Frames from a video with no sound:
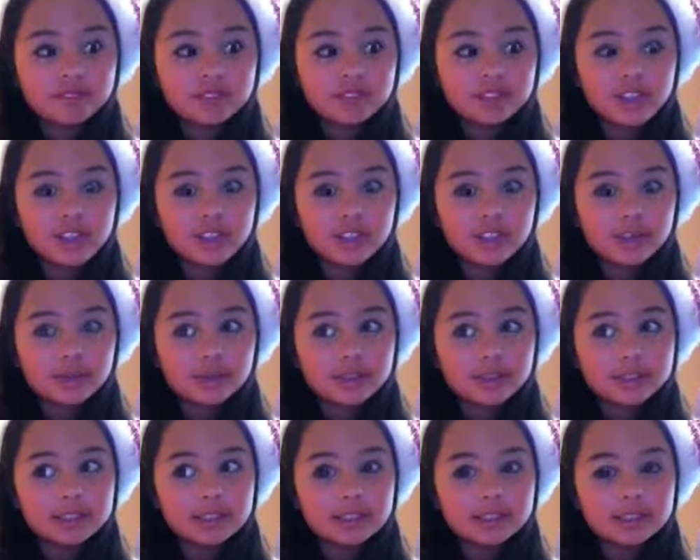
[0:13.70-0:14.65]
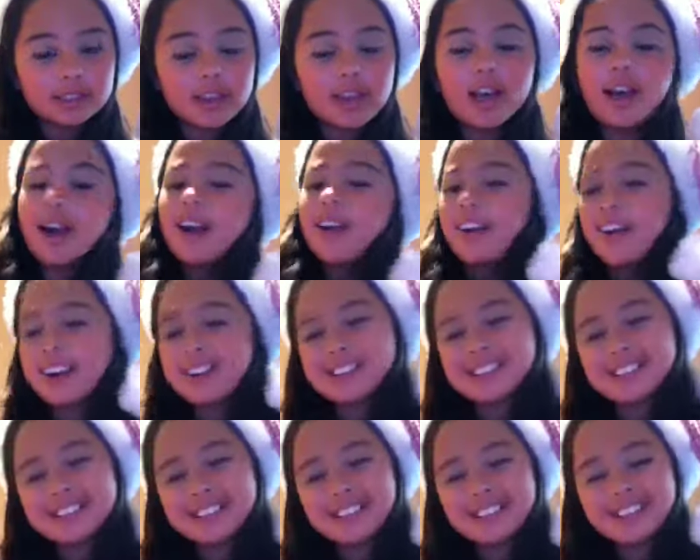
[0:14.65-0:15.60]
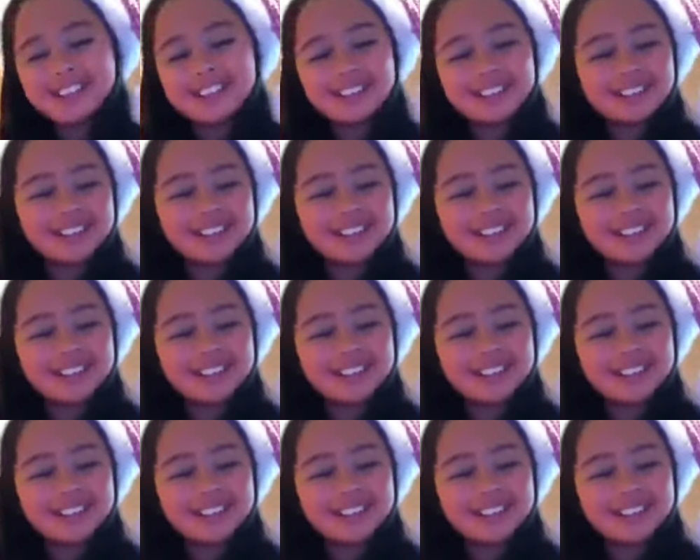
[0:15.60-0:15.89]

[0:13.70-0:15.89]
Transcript: Sorry, that didn't make sense. Alright, so